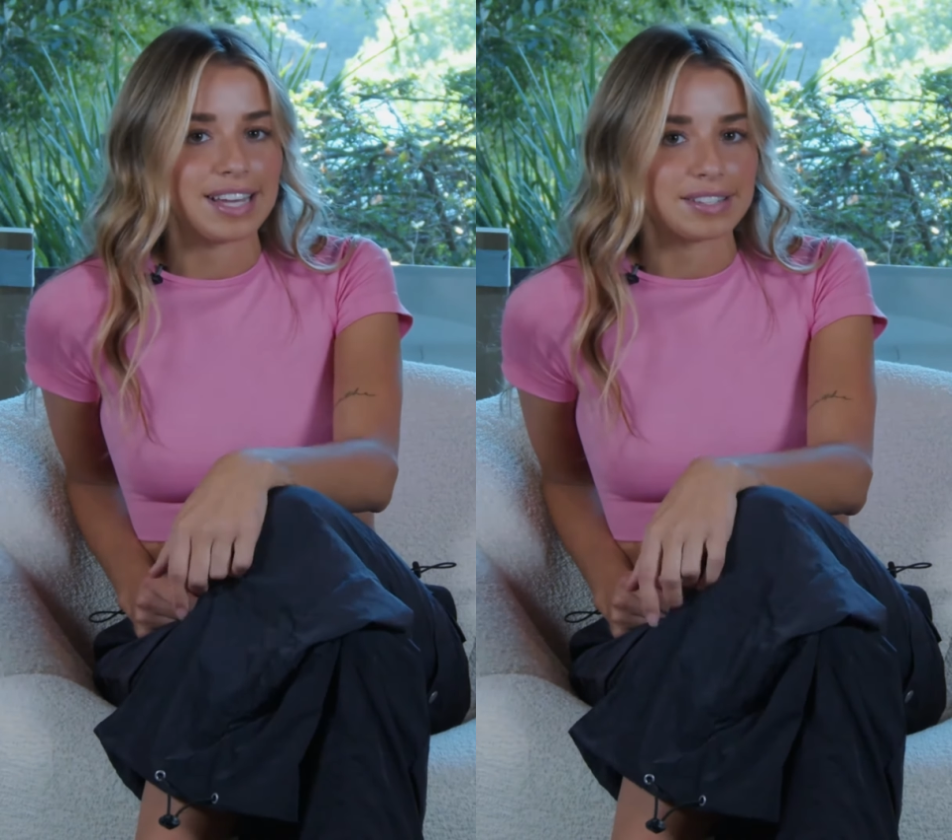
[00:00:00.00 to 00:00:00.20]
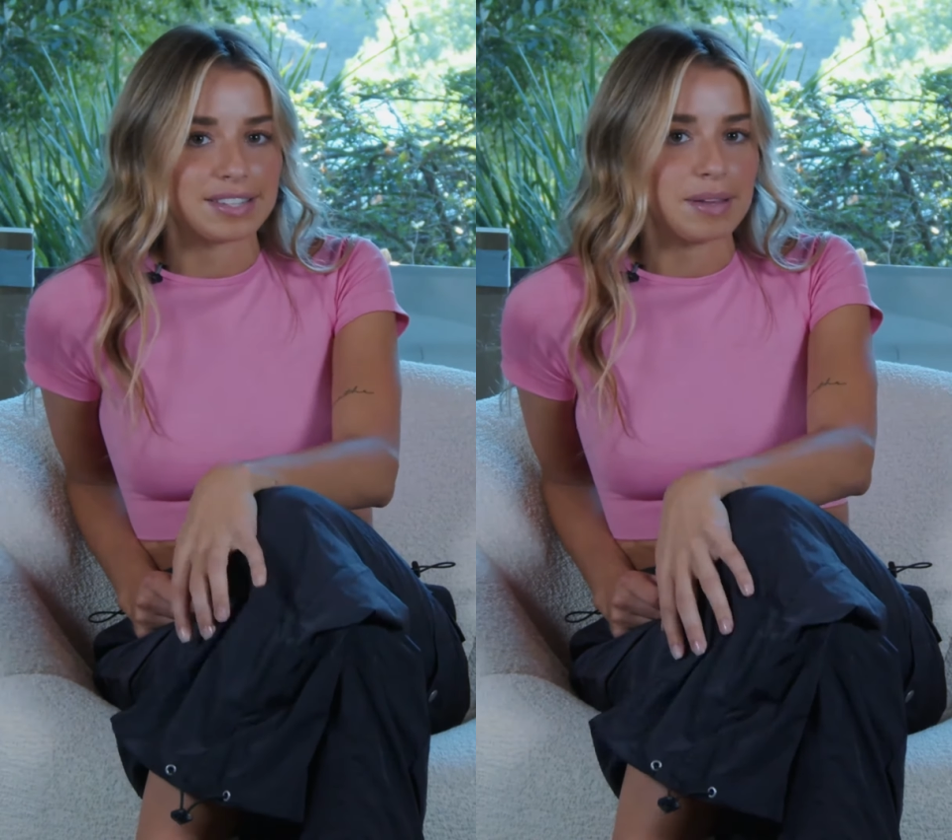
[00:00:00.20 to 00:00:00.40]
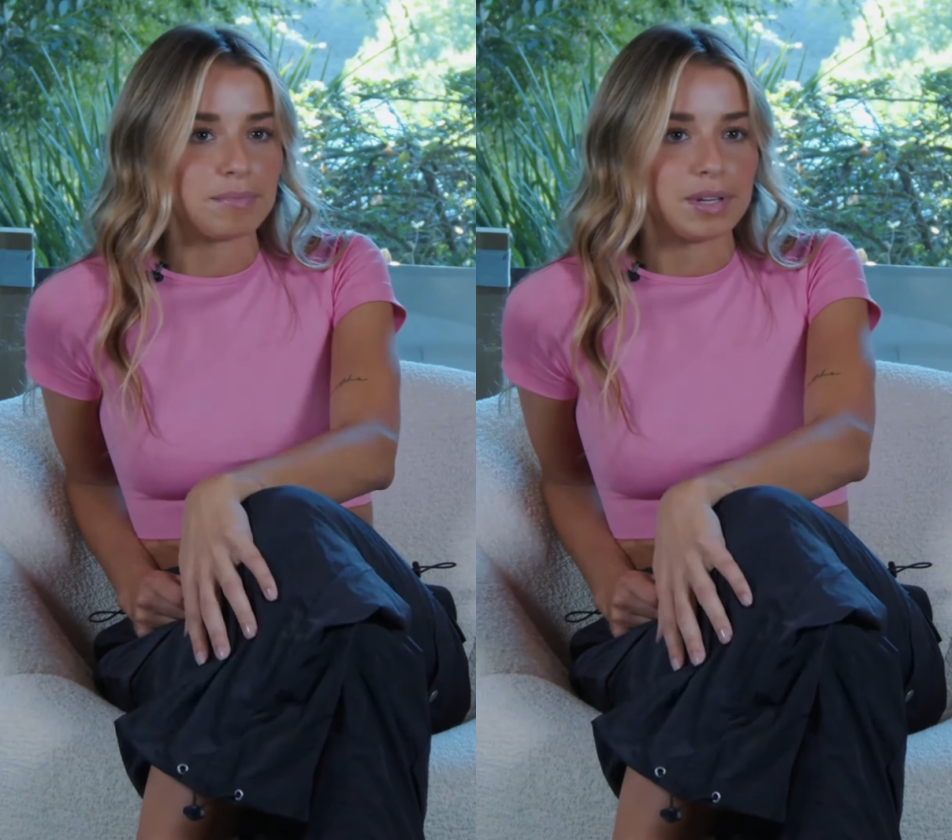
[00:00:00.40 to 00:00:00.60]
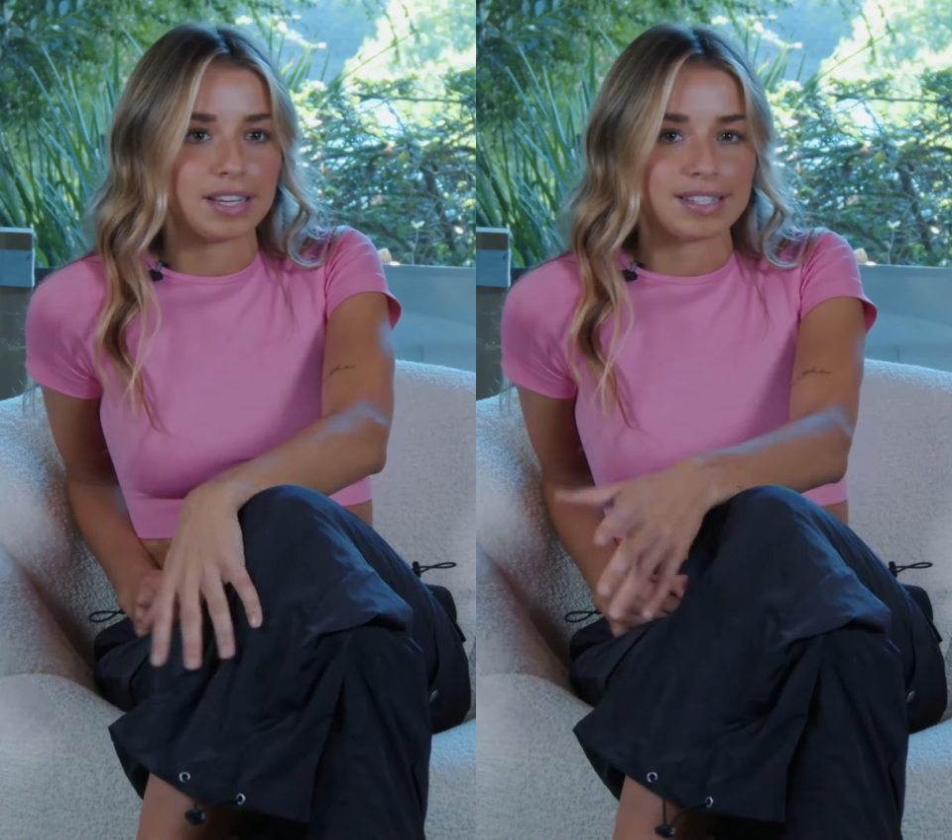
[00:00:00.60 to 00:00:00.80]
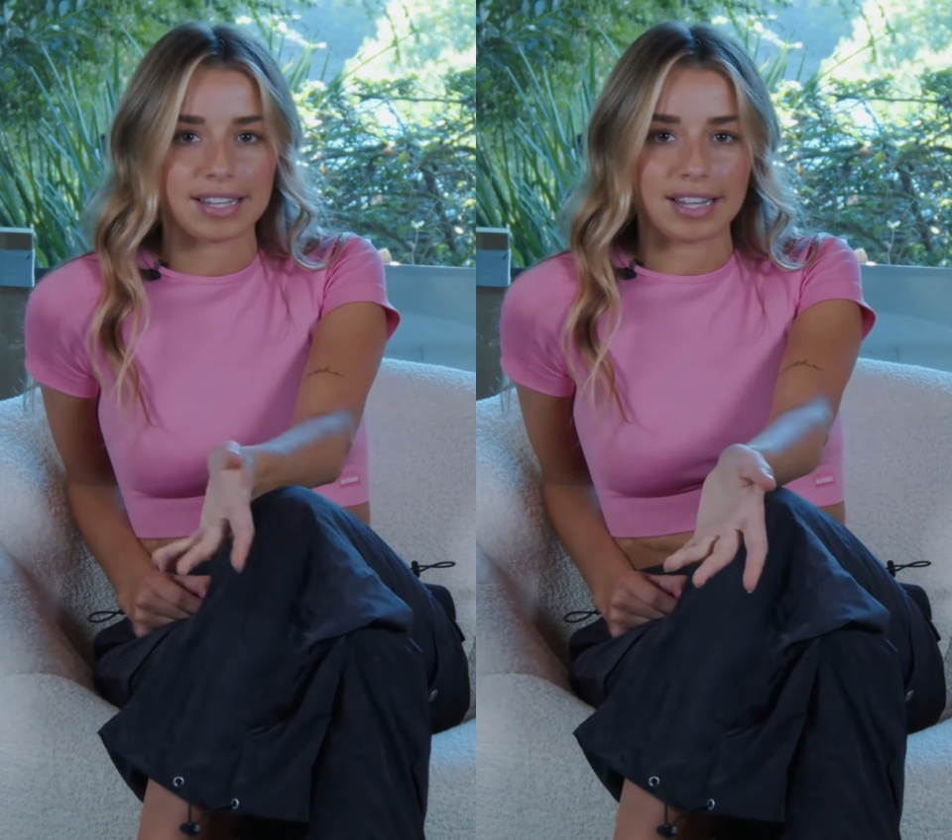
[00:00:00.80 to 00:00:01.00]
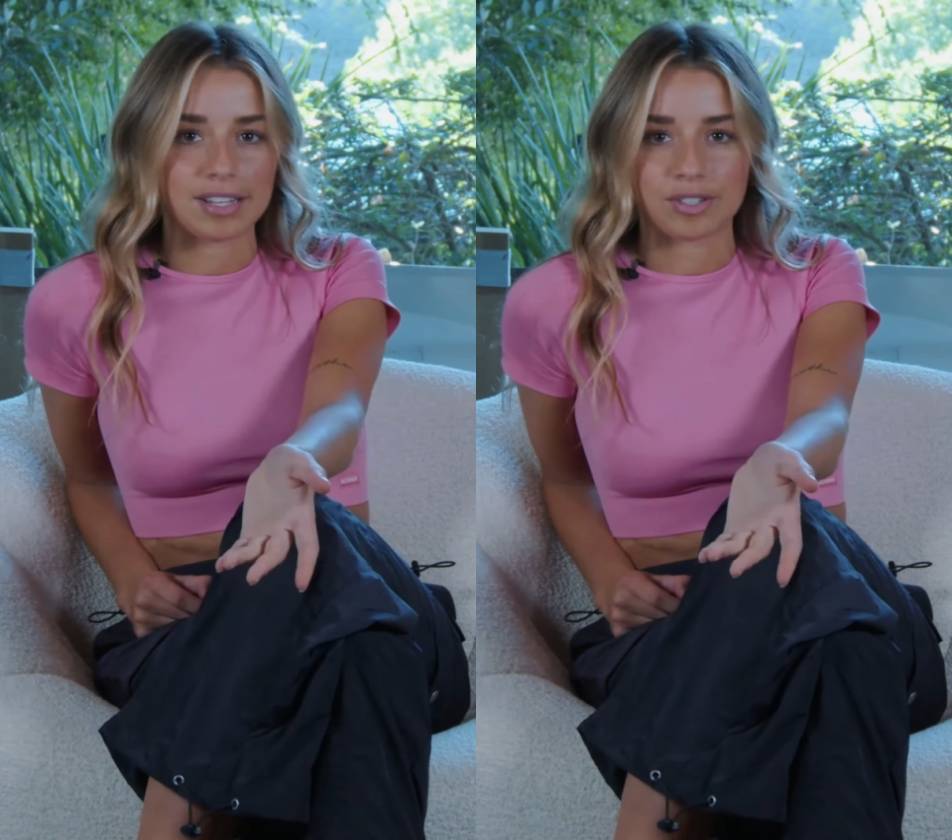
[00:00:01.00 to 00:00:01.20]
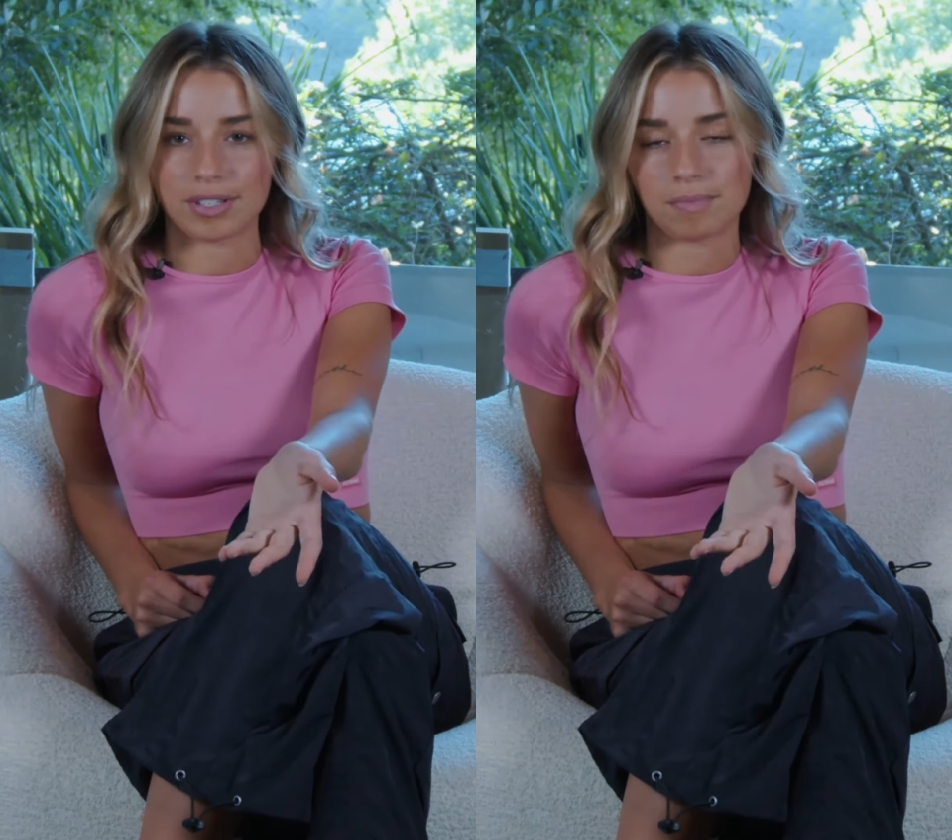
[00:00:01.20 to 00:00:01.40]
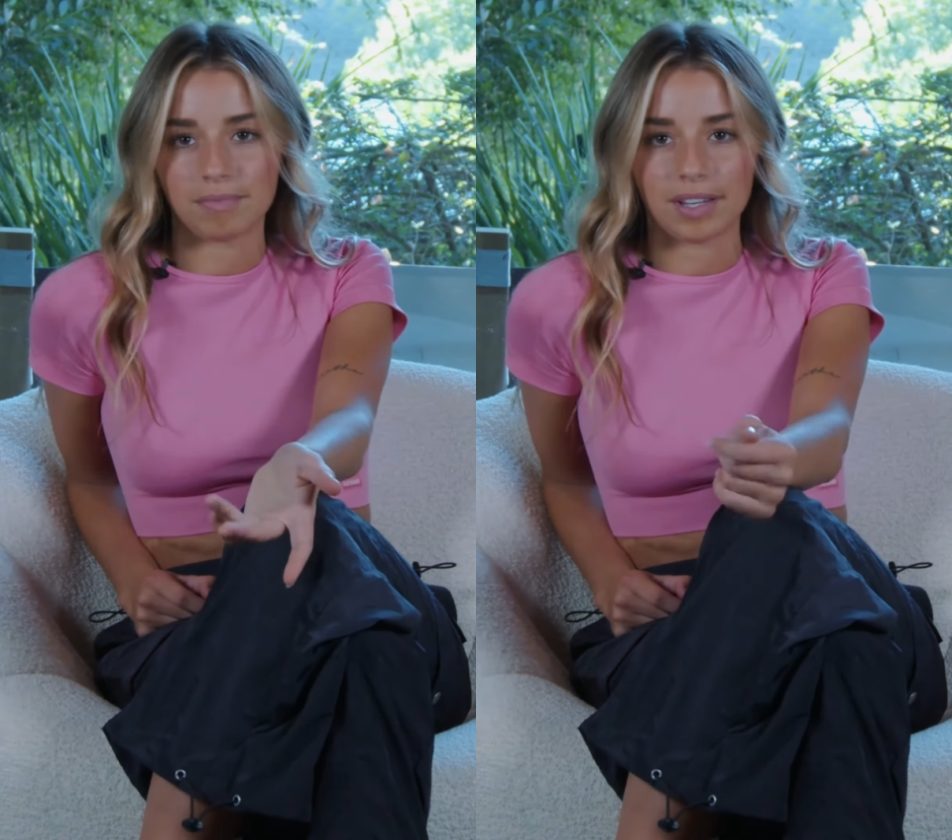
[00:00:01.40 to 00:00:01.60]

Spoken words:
text them, because then that's just,